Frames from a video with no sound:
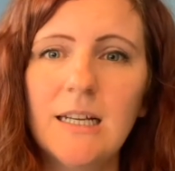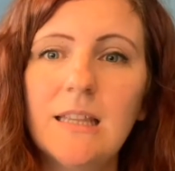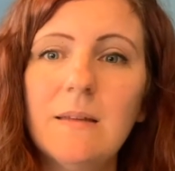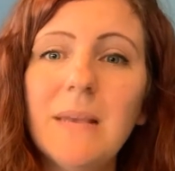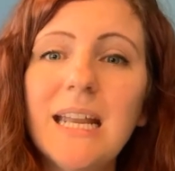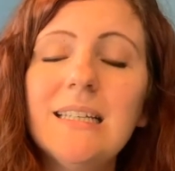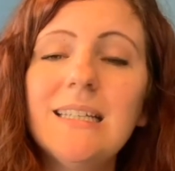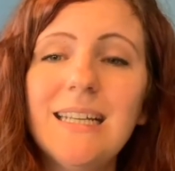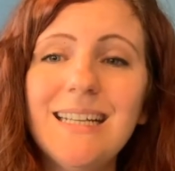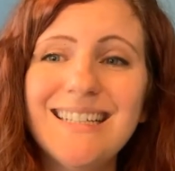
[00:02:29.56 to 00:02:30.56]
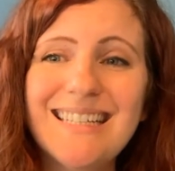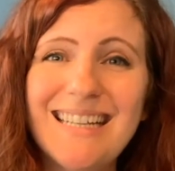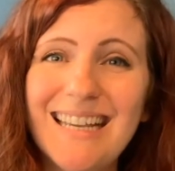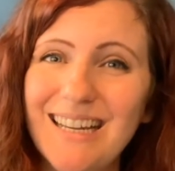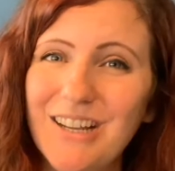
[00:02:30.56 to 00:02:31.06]
The main key to
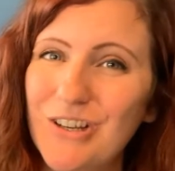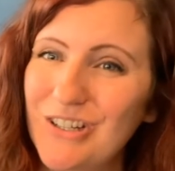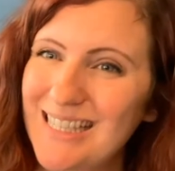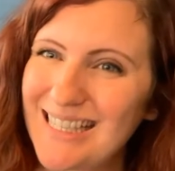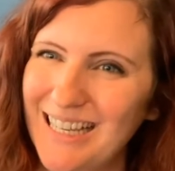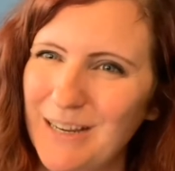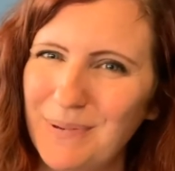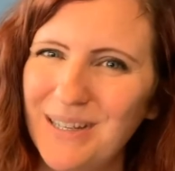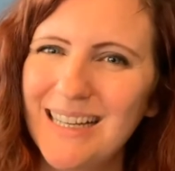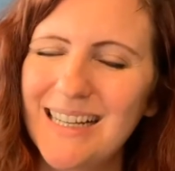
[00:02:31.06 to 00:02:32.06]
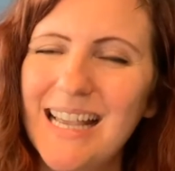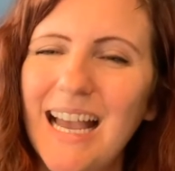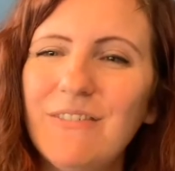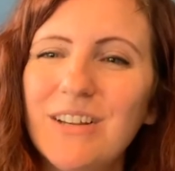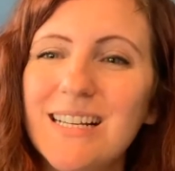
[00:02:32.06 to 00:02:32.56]
getting good sleep is
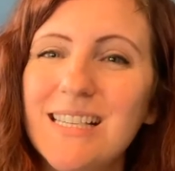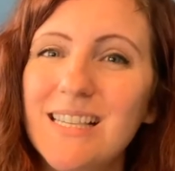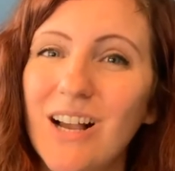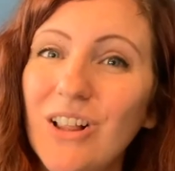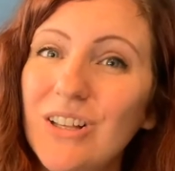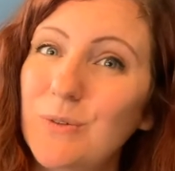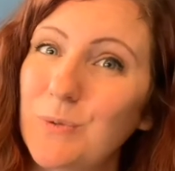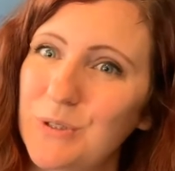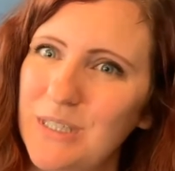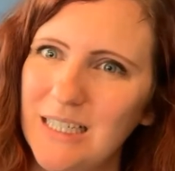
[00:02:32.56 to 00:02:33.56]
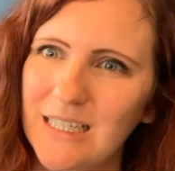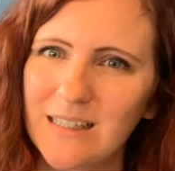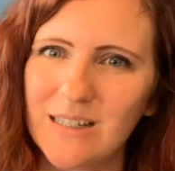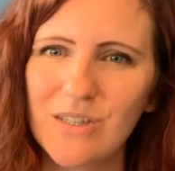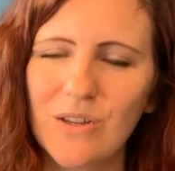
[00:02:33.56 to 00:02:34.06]
having a solid
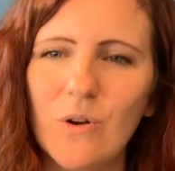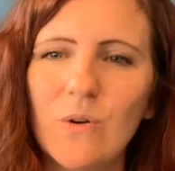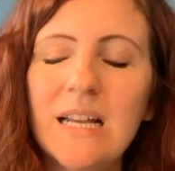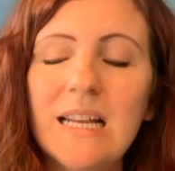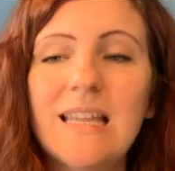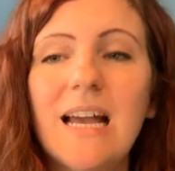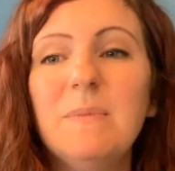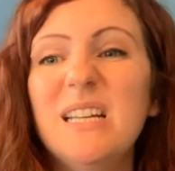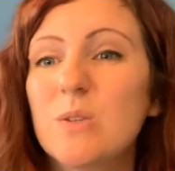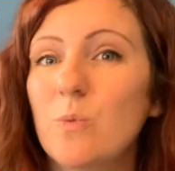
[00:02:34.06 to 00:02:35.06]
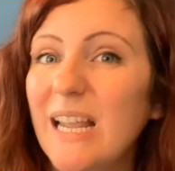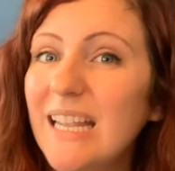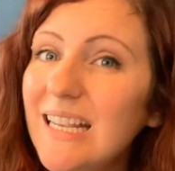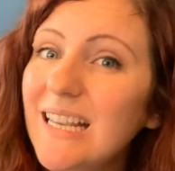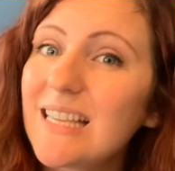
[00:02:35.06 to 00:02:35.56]
routine. So that means
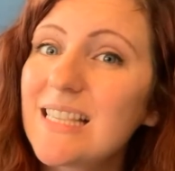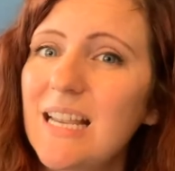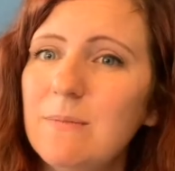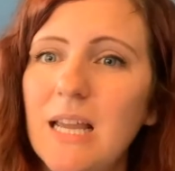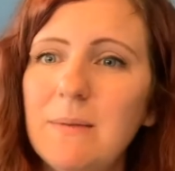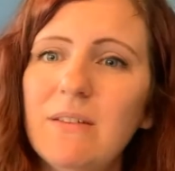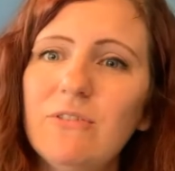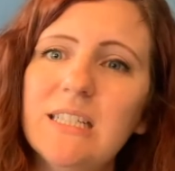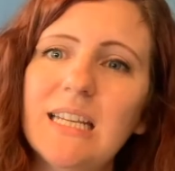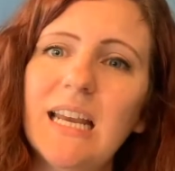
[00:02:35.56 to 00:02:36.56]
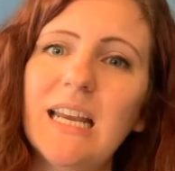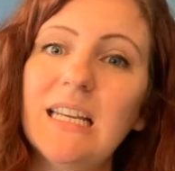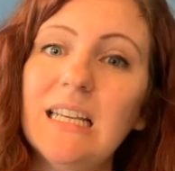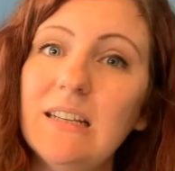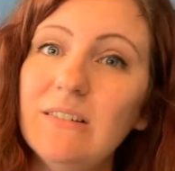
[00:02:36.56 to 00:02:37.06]
waking at the same time every
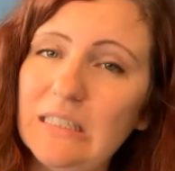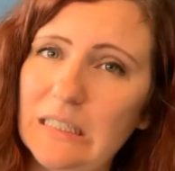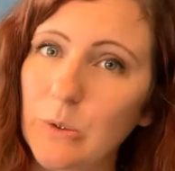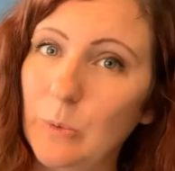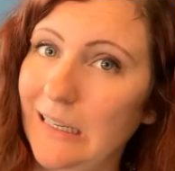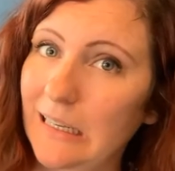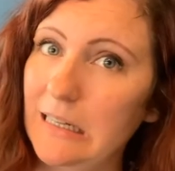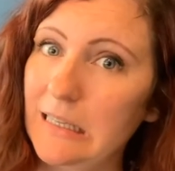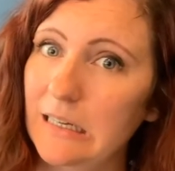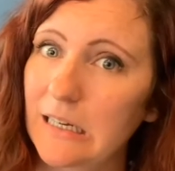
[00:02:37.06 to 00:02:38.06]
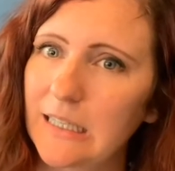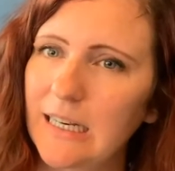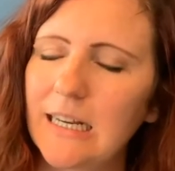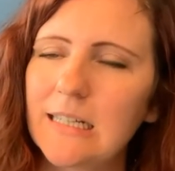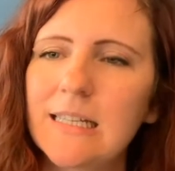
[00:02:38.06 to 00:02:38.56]
day, even on weekends and
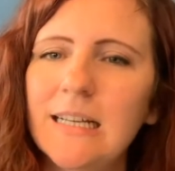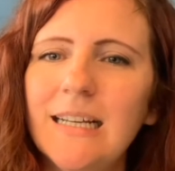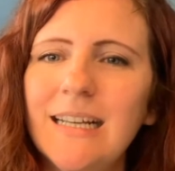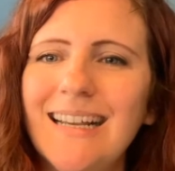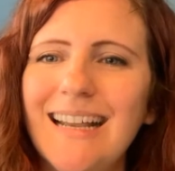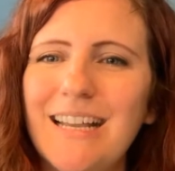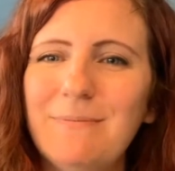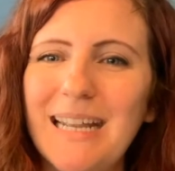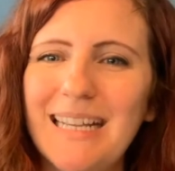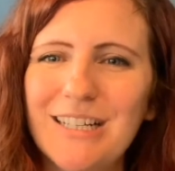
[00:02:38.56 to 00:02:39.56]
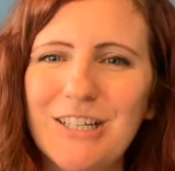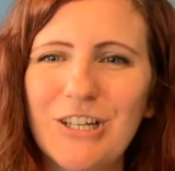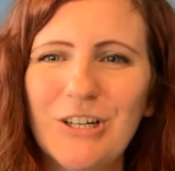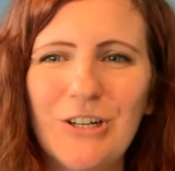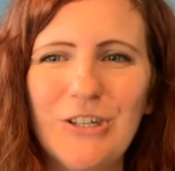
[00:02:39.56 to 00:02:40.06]
holidays, and making
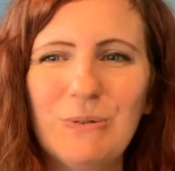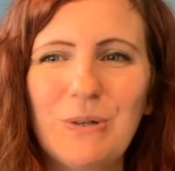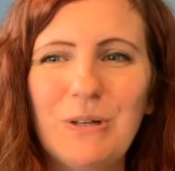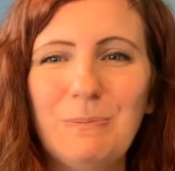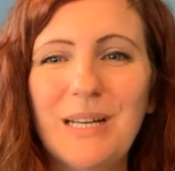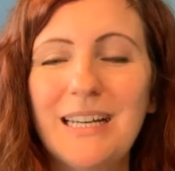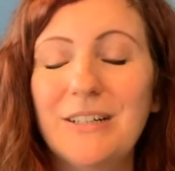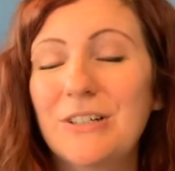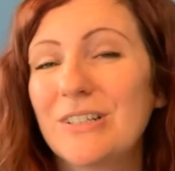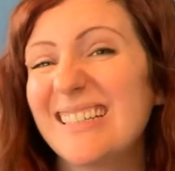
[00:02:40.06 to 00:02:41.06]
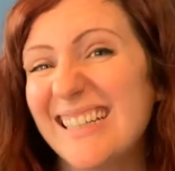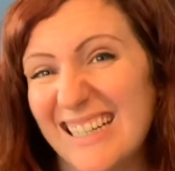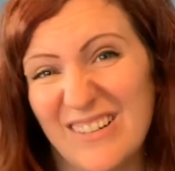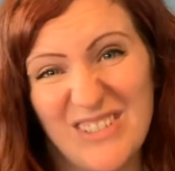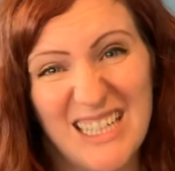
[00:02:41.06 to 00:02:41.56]
sure you go to bed early
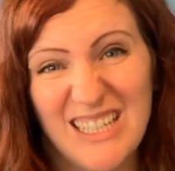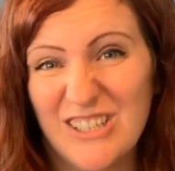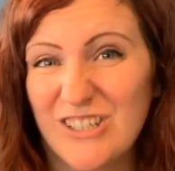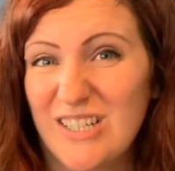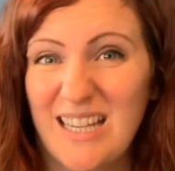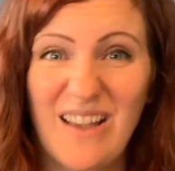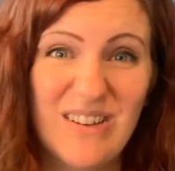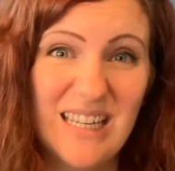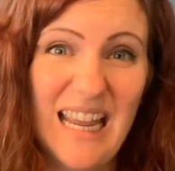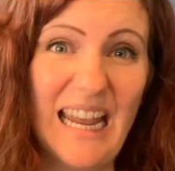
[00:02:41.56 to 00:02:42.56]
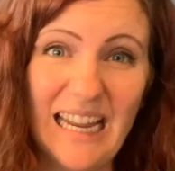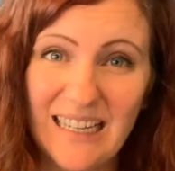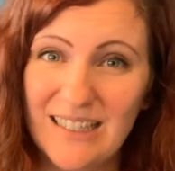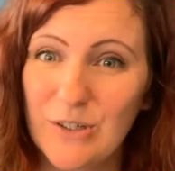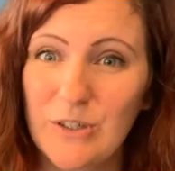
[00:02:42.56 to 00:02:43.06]
enough to get your 7,
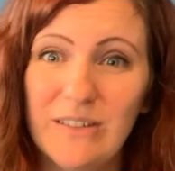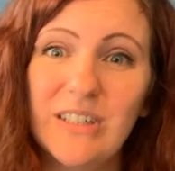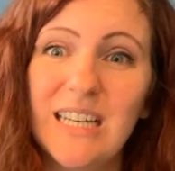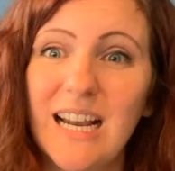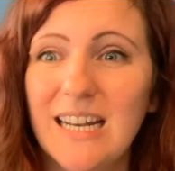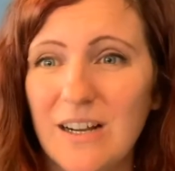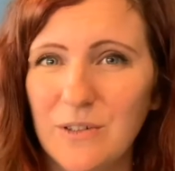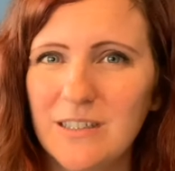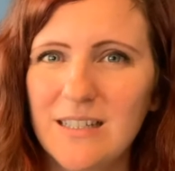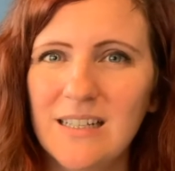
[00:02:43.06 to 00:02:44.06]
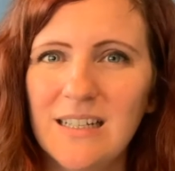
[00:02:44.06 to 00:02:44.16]
8, or even 9 hours.